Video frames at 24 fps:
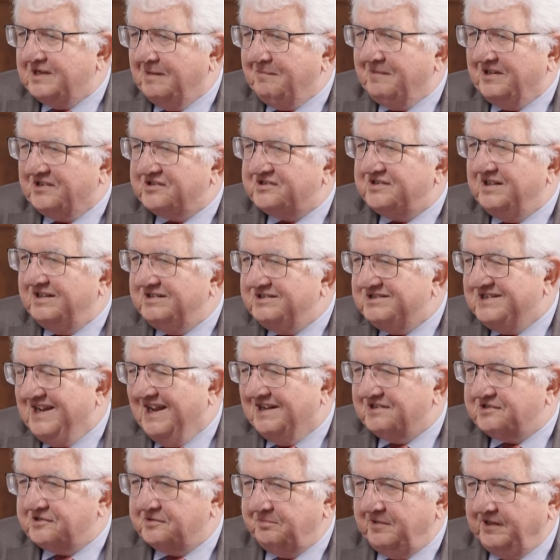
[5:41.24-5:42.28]
some extent,
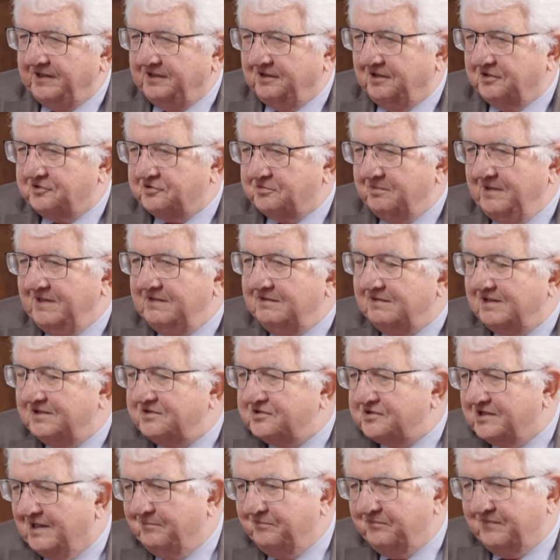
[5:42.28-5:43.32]
yes, because wind and
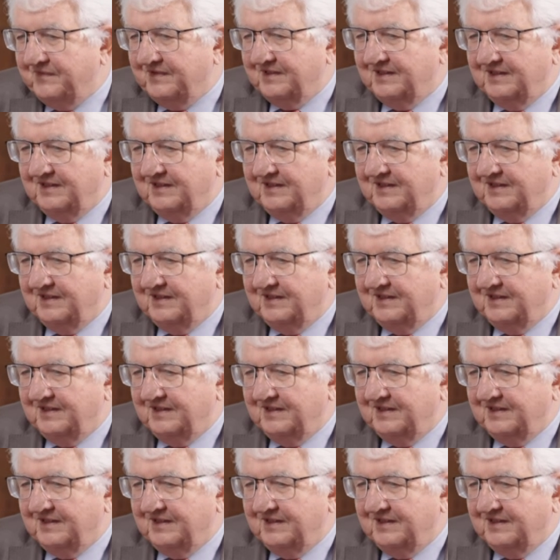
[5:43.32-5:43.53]
sun,